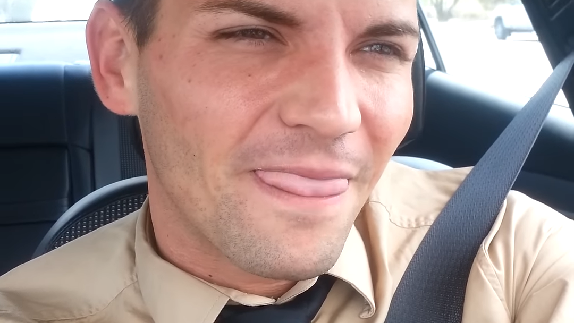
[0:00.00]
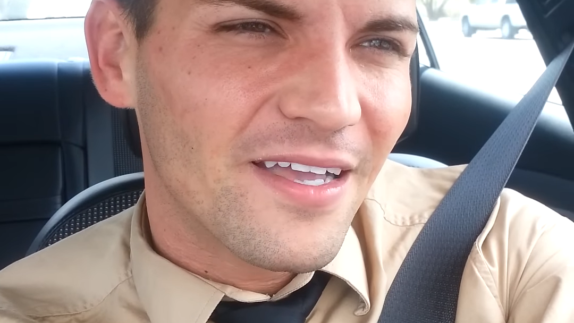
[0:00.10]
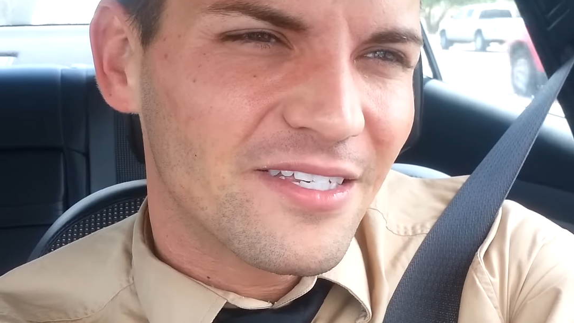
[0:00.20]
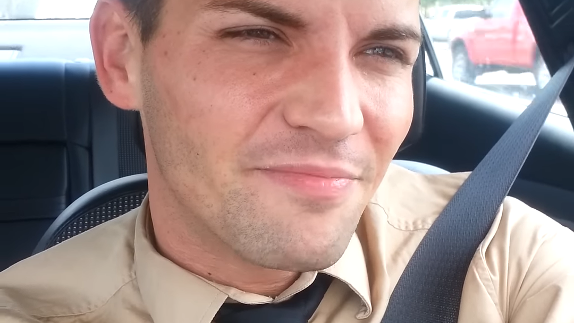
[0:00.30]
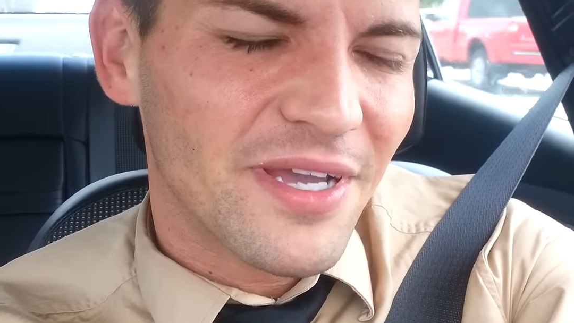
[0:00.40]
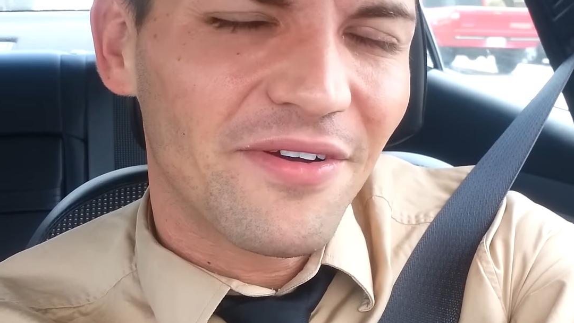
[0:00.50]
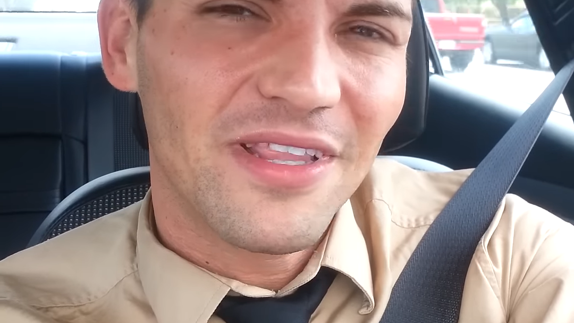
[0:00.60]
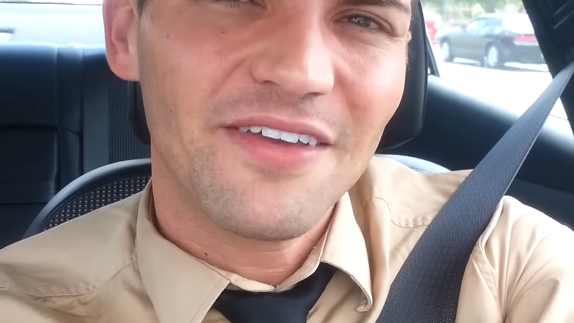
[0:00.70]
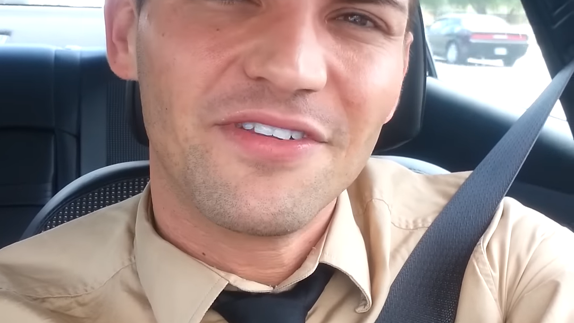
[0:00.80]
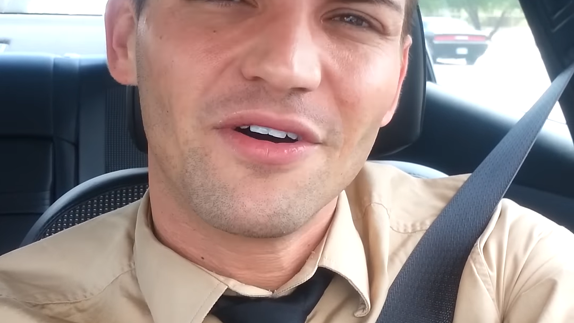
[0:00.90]
it's a big
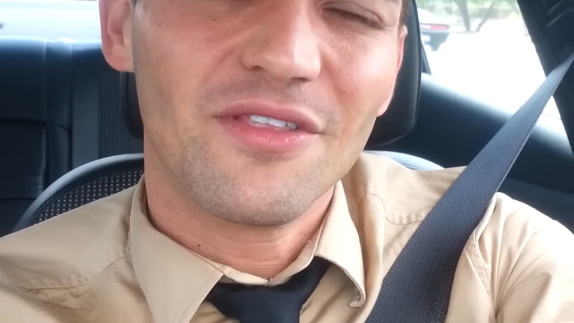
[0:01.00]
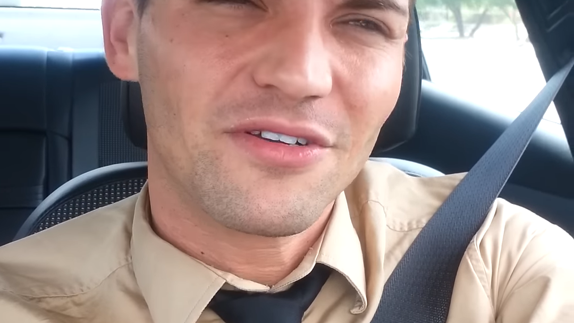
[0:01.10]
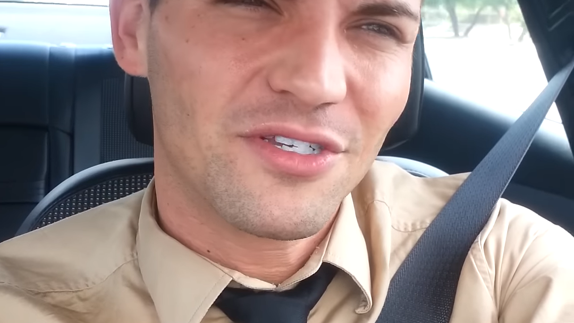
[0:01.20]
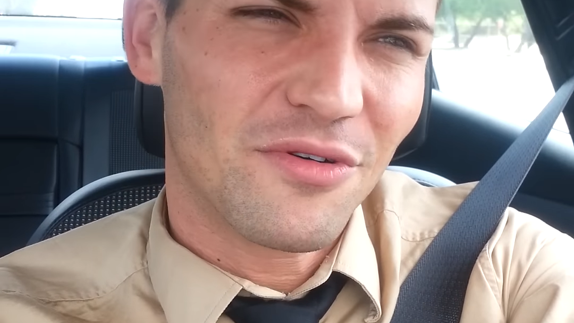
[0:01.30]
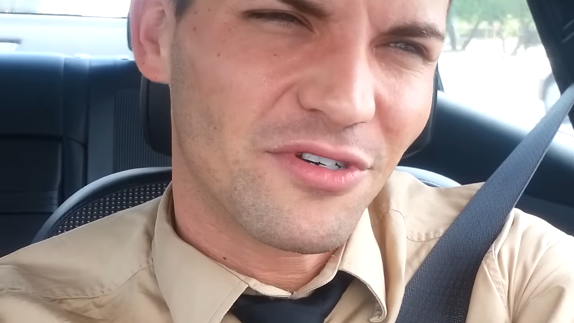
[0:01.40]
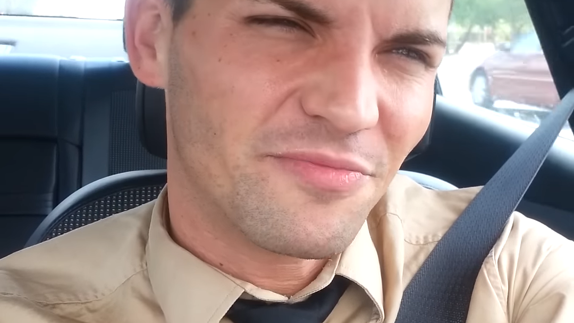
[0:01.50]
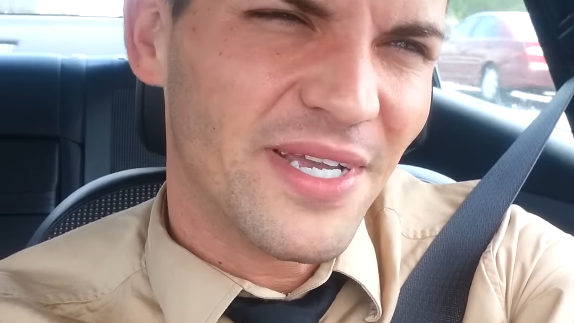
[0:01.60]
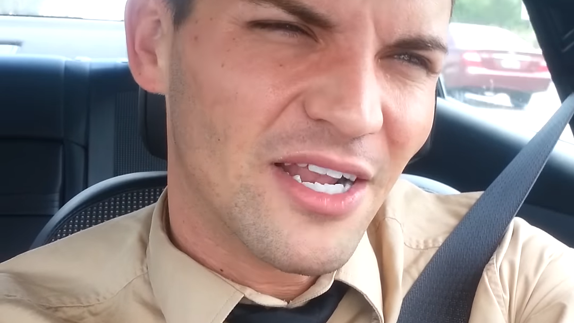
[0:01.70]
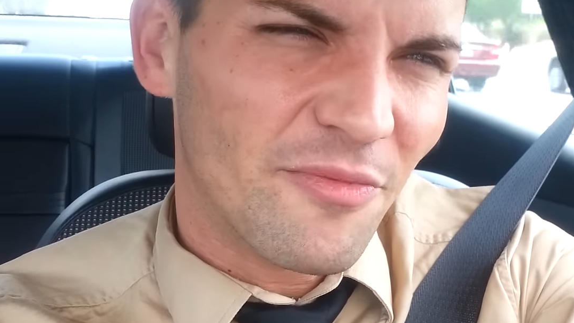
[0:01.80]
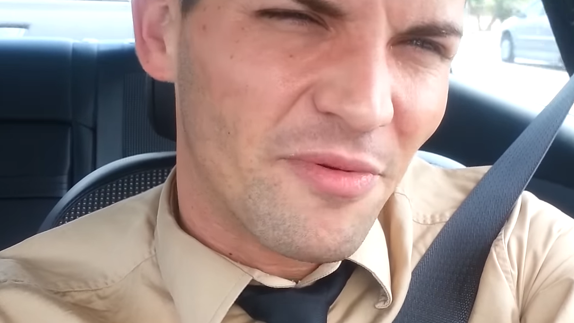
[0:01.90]
relief knowing those doors are
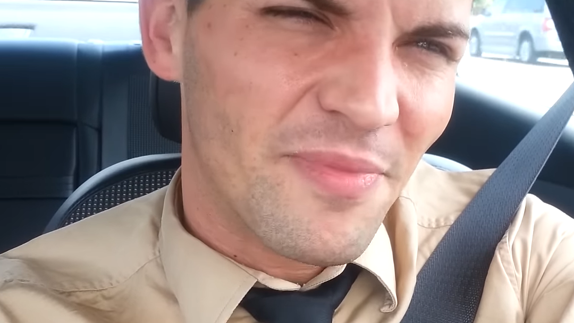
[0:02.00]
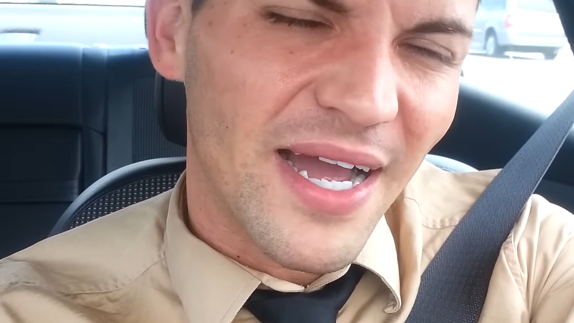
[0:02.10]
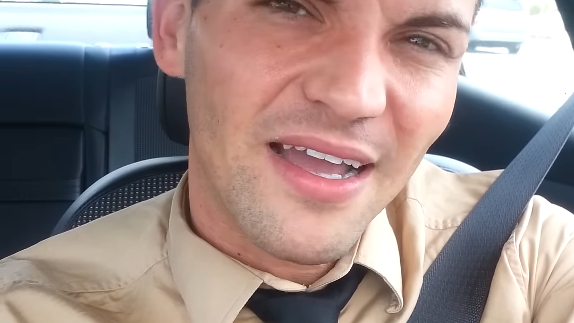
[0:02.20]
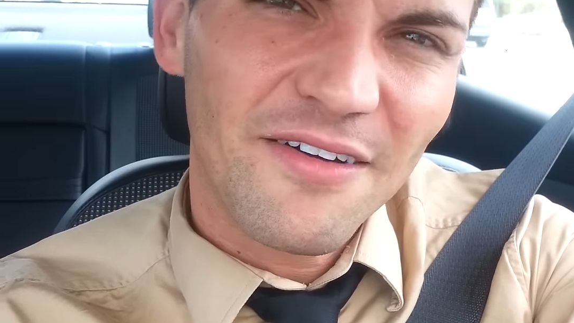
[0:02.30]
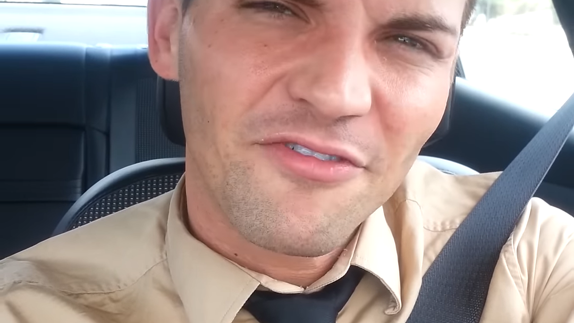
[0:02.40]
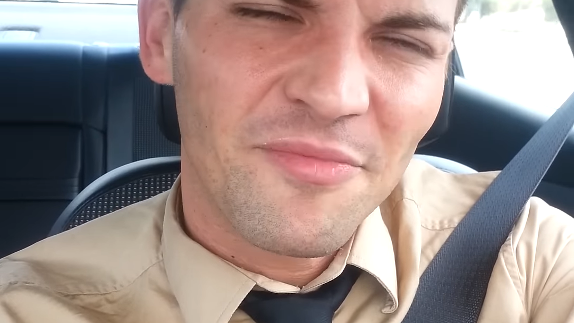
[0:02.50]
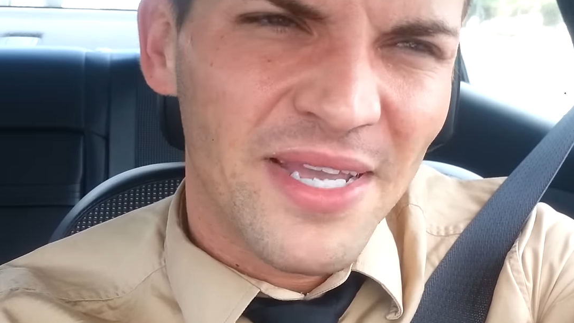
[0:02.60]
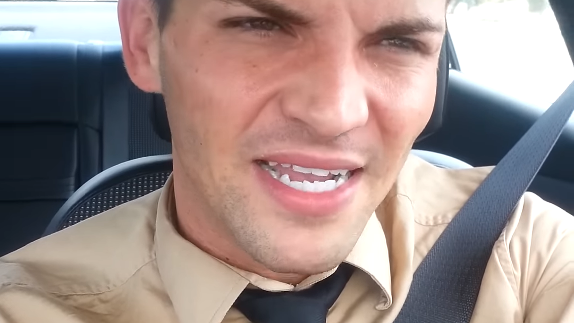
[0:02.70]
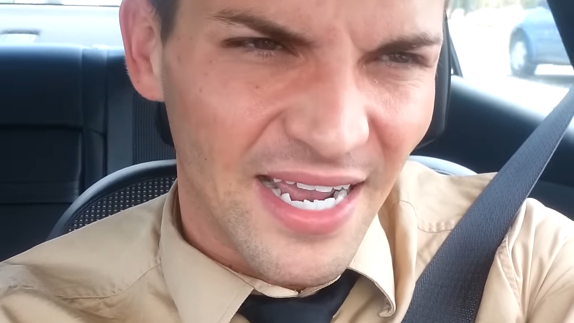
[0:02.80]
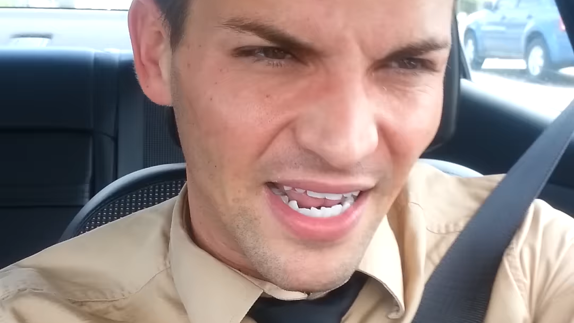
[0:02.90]
being opened back up for
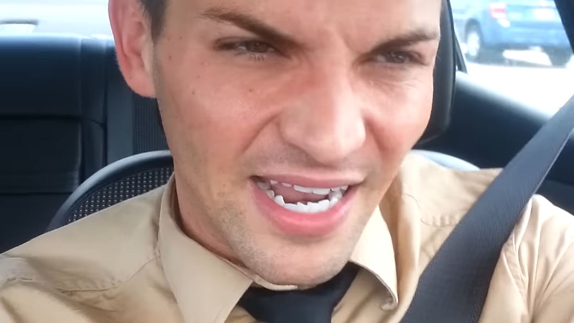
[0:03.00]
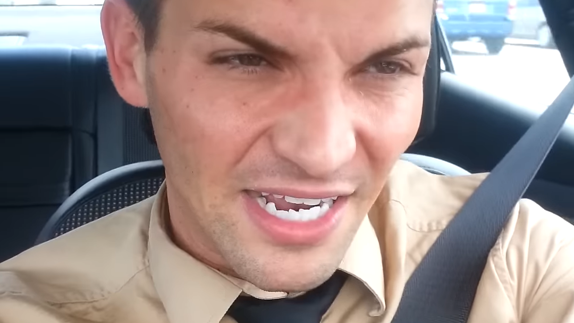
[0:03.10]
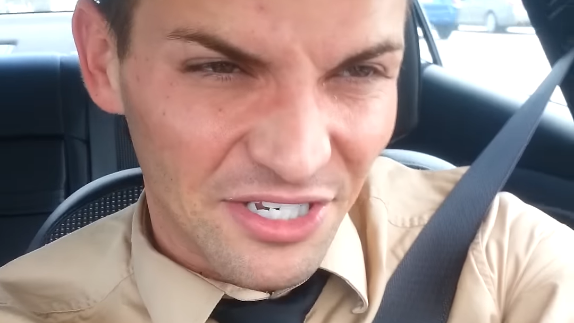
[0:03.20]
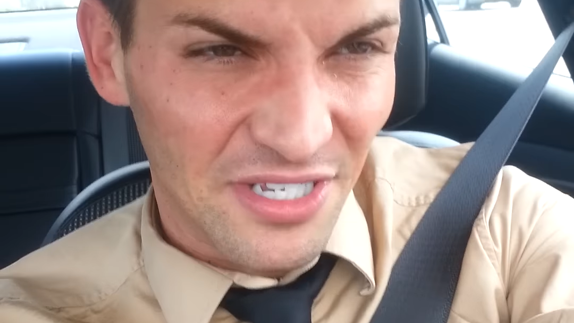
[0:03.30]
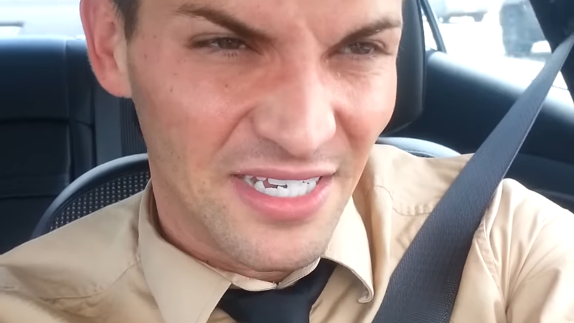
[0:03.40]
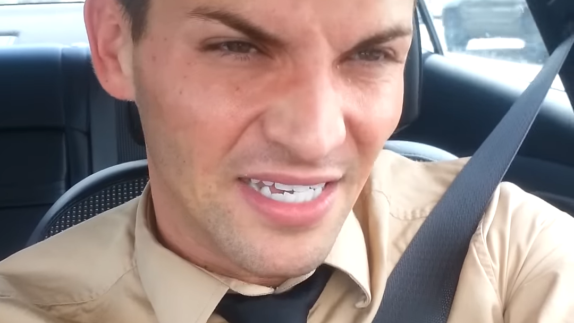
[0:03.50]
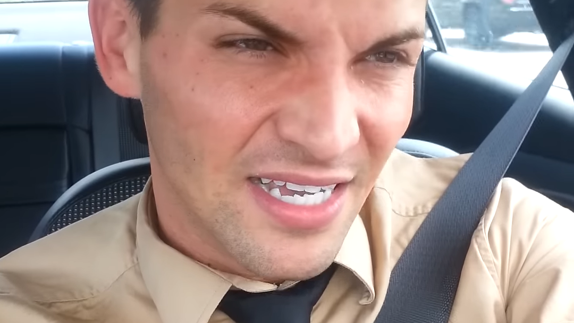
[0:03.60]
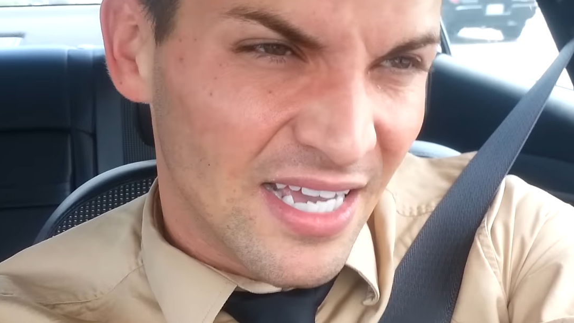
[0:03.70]
me, and I can actually